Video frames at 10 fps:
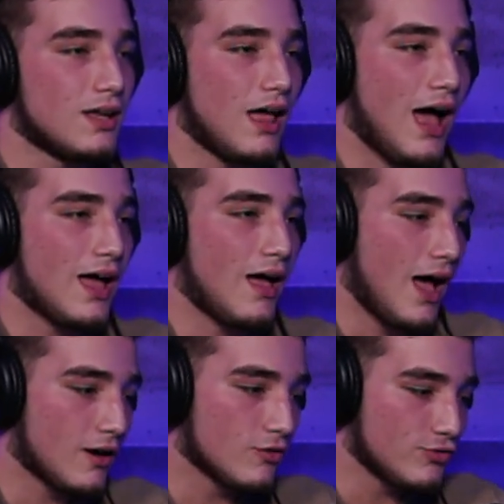man. yeah,
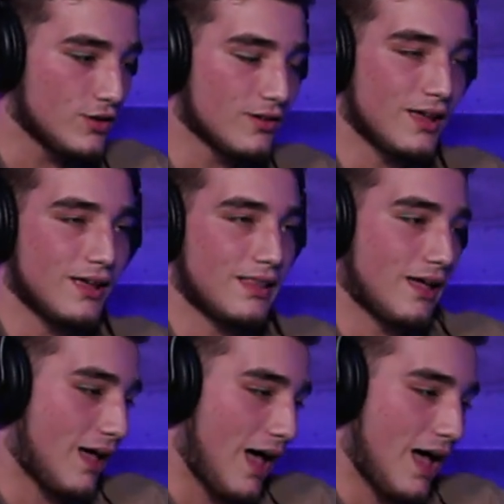of I, course. I don't feel like
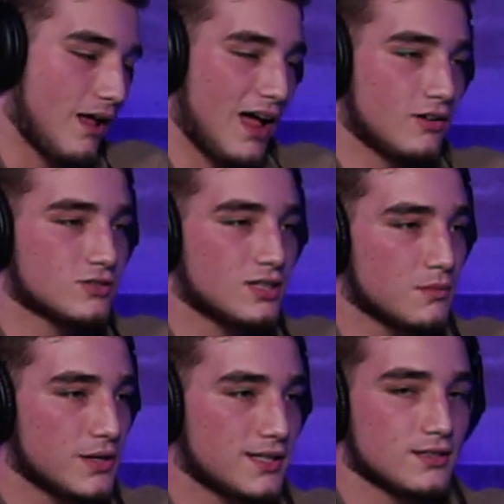like I, I don't
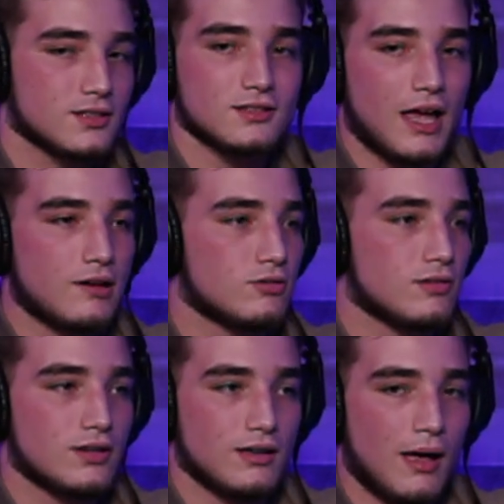celebrate this because I
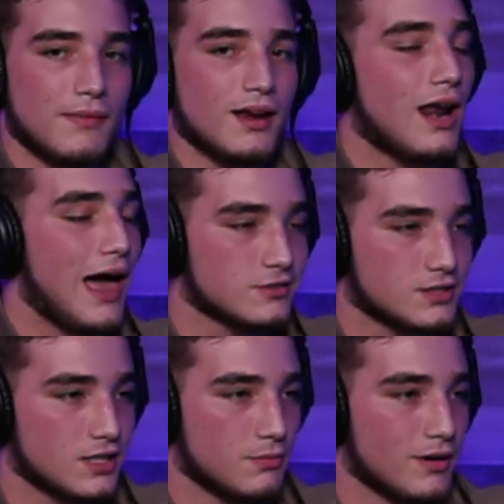don't even I'm not allowed
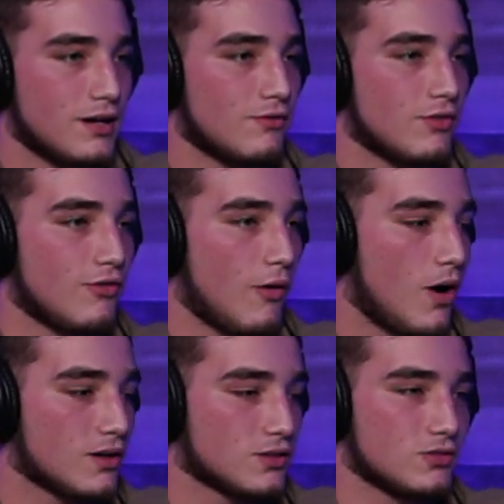to celebrate it even if I
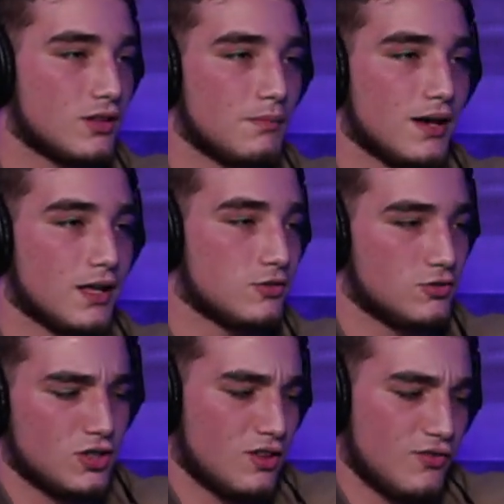wanted to. They'd be mm-hmm. like,
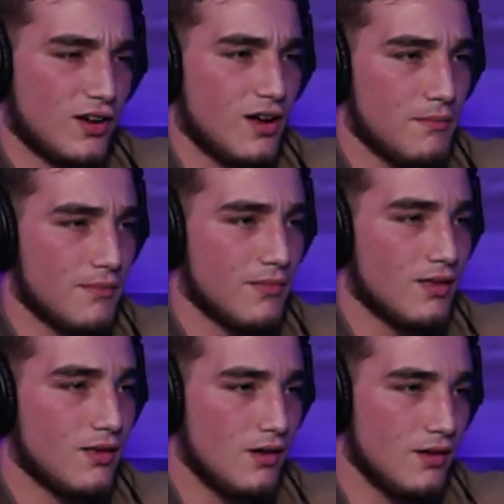dude, yeah. shut the fuck up. Yeah,
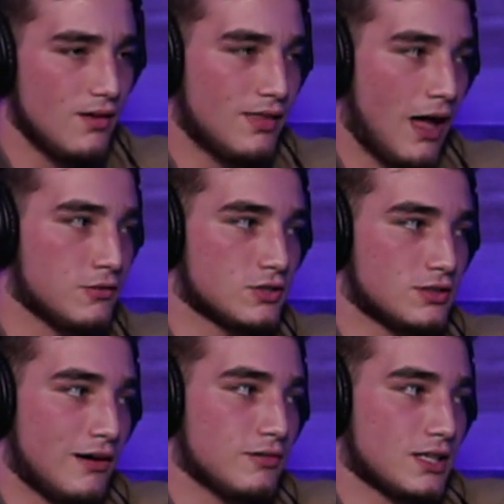literally, shut the was,
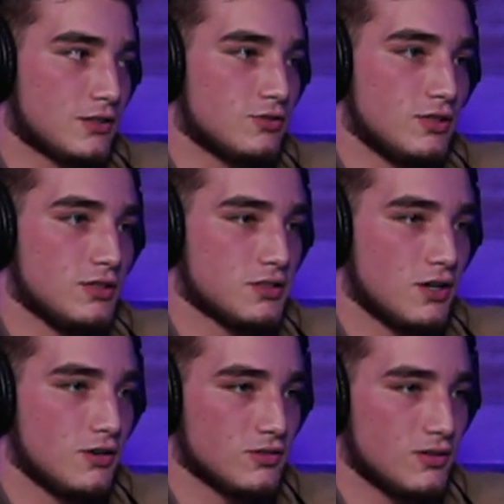fuck up. That was like two years
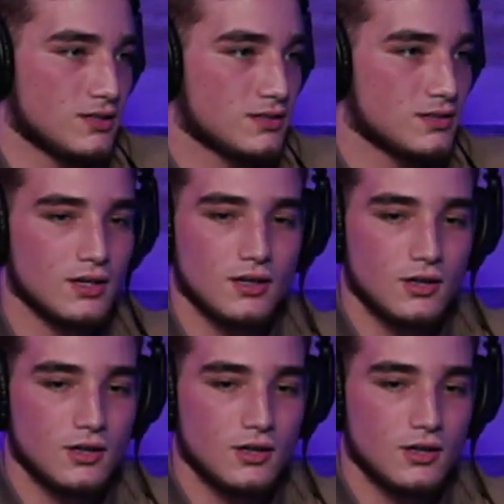ago to yeah. us.